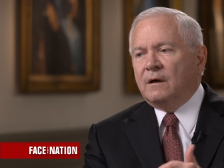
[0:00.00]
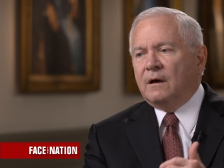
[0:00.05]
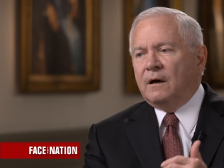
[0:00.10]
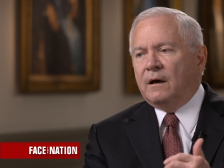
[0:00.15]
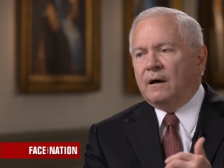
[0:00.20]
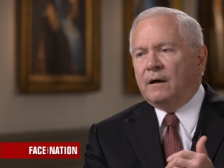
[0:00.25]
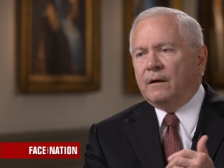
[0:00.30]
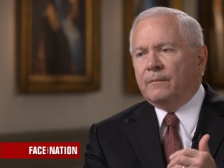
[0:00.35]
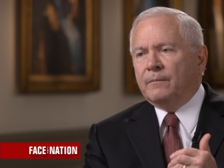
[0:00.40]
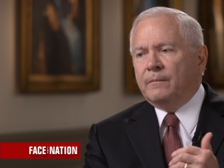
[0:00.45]

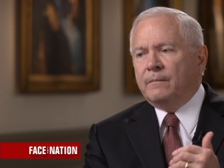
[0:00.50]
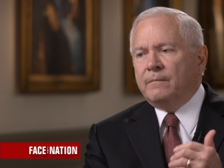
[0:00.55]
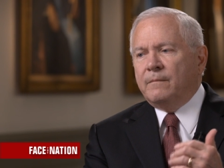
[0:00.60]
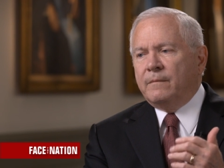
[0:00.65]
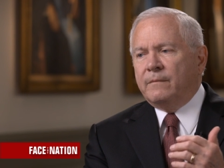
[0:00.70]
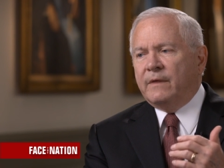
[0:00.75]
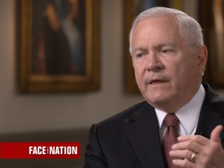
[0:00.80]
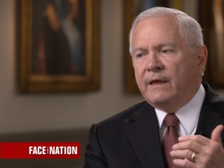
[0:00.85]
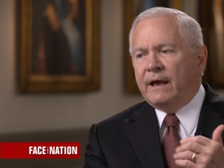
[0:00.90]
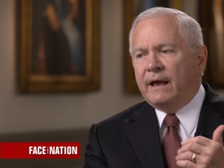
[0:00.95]
Uh,
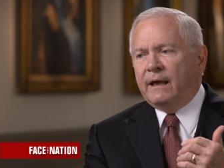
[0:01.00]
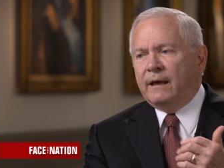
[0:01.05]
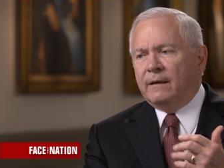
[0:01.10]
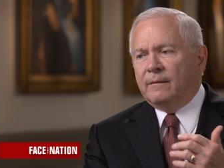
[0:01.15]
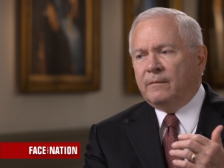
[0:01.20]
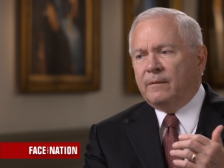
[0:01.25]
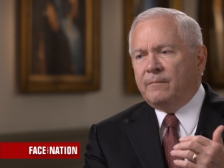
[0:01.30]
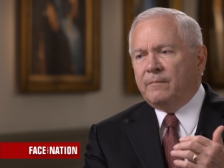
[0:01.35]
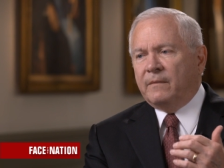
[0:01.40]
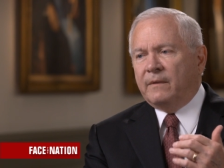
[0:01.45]

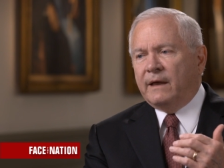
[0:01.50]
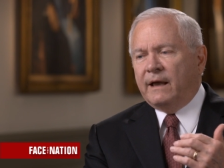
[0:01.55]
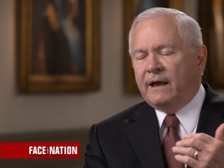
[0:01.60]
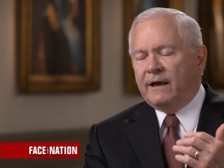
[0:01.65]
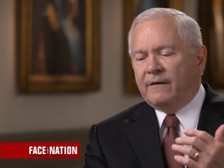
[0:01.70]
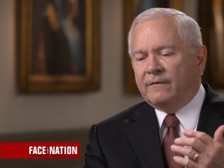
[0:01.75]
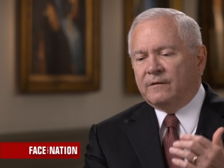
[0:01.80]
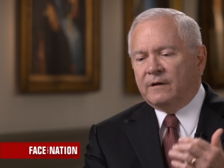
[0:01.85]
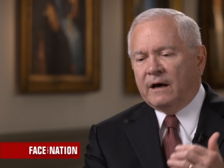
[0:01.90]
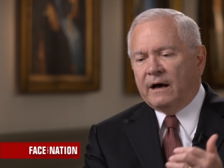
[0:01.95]
they, they
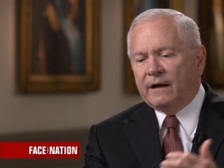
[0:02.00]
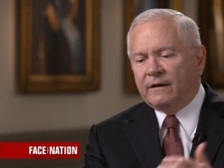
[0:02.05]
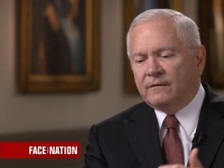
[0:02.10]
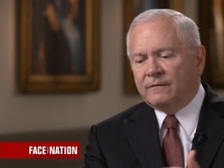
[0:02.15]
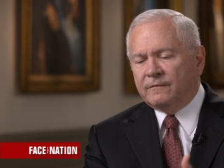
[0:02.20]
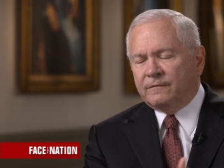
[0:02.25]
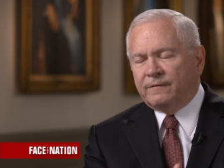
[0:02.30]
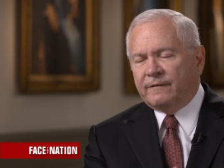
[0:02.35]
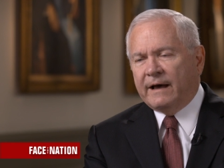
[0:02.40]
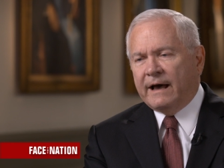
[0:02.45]
have
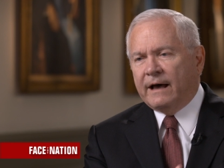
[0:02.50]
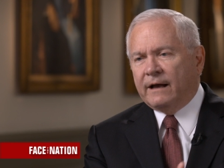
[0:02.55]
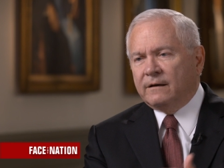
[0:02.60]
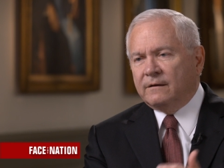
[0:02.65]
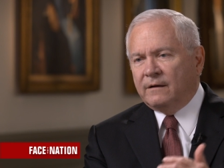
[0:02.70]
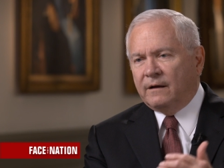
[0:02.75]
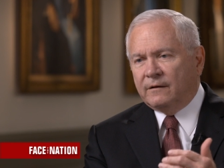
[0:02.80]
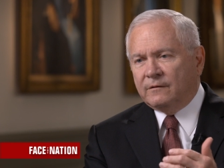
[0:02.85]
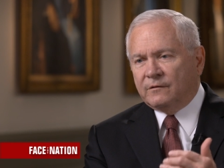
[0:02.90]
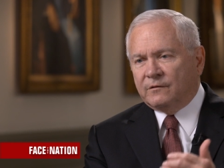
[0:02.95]
gotten fat
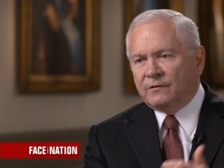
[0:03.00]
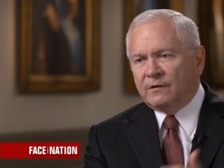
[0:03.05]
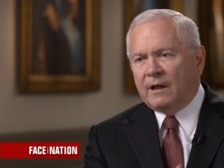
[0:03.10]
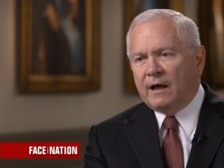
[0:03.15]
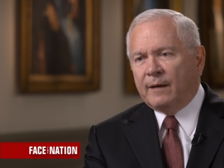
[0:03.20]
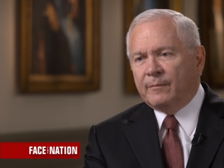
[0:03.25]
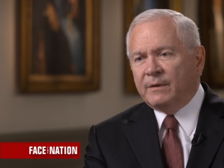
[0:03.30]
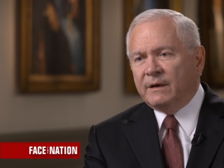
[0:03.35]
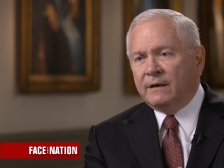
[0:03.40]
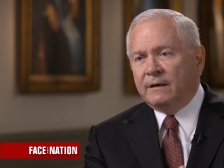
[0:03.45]
and
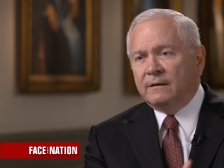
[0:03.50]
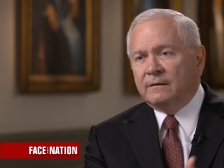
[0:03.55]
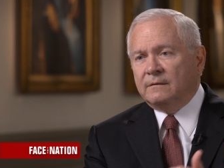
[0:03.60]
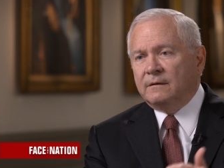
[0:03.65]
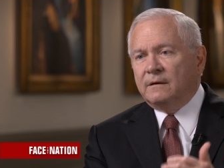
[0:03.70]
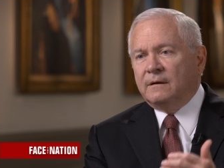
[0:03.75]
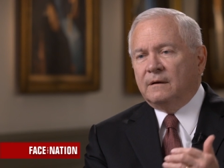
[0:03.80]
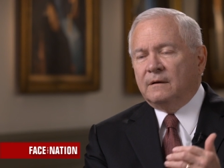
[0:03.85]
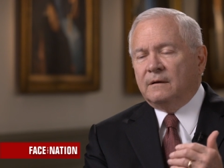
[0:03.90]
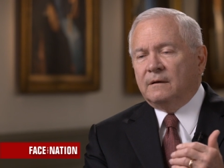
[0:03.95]
sloppy,
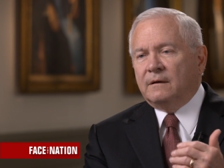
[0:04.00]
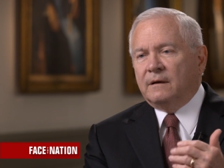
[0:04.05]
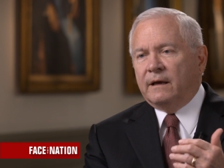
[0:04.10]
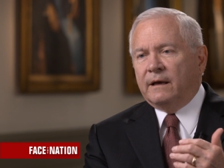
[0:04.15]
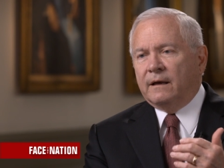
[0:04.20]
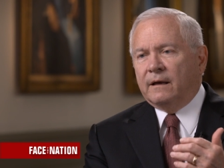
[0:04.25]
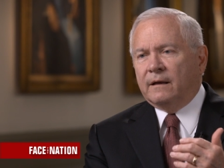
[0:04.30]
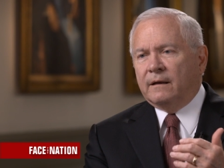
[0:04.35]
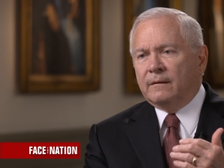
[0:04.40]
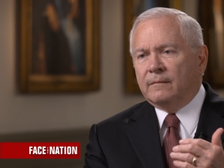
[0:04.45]

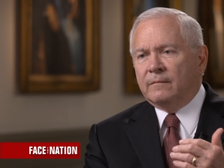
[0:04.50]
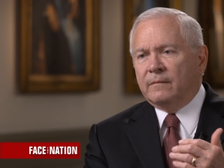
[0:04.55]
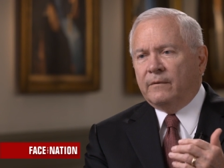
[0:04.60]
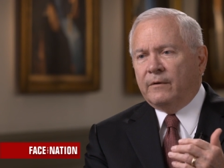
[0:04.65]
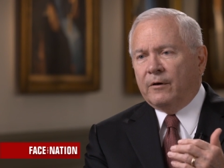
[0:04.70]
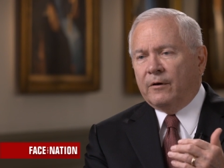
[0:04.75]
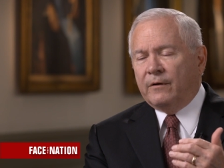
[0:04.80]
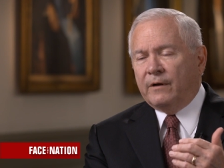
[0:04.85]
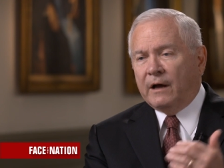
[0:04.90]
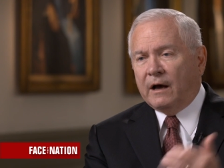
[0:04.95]
and
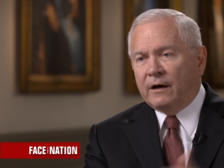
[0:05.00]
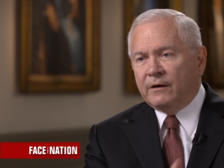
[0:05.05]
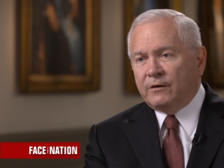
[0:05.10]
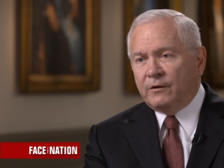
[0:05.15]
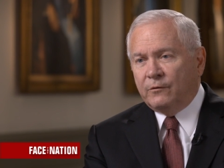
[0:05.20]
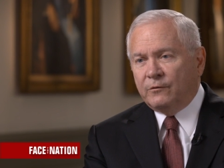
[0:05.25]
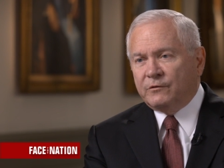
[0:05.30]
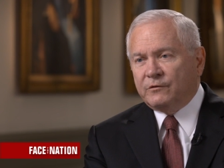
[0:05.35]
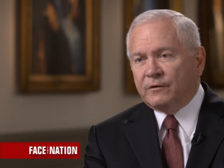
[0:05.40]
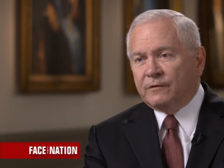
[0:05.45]
they're not
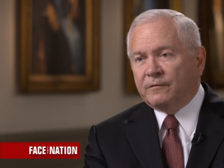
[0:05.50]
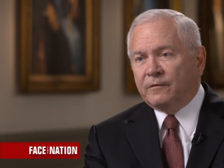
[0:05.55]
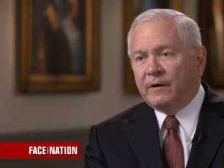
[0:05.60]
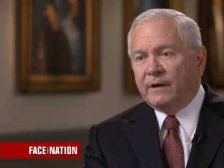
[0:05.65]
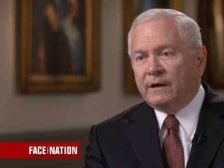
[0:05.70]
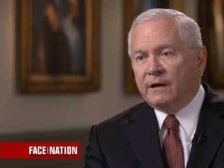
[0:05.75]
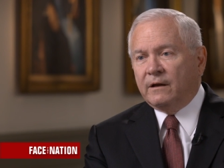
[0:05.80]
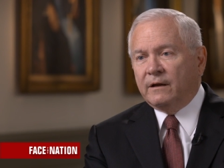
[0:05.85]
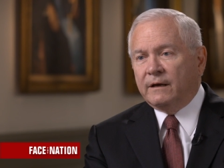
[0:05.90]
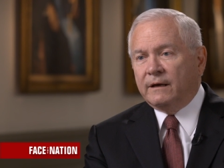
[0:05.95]

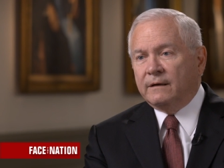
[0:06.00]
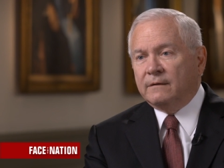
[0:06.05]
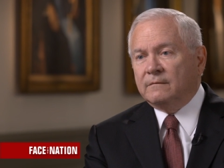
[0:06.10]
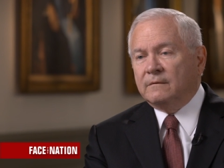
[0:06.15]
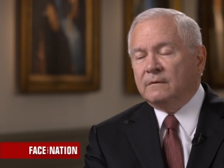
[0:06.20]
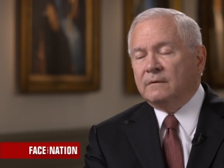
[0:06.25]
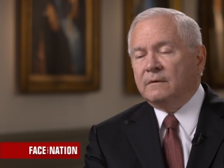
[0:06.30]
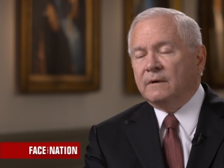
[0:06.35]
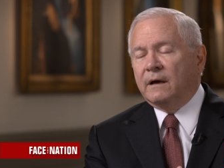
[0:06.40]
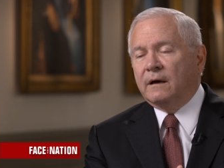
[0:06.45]
user-friendly.
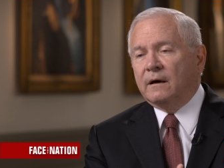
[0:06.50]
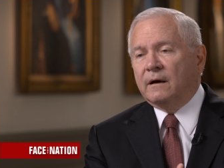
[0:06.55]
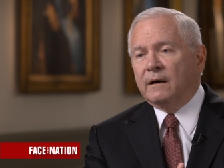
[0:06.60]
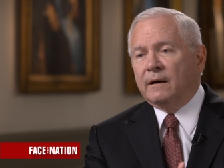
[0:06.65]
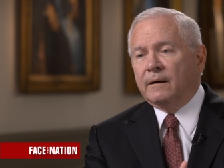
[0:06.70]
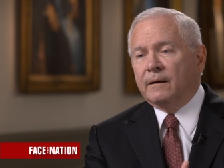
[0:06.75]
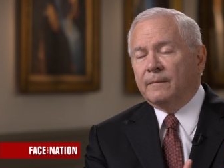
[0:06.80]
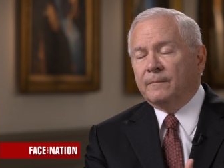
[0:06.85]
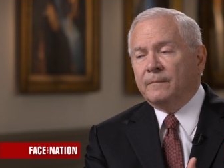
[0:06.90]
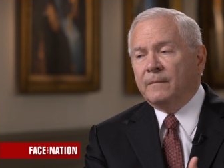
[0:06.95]

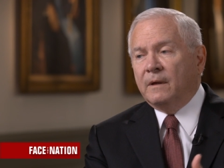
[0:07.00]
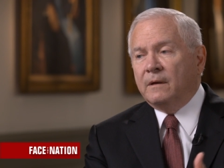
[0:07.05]
Uh,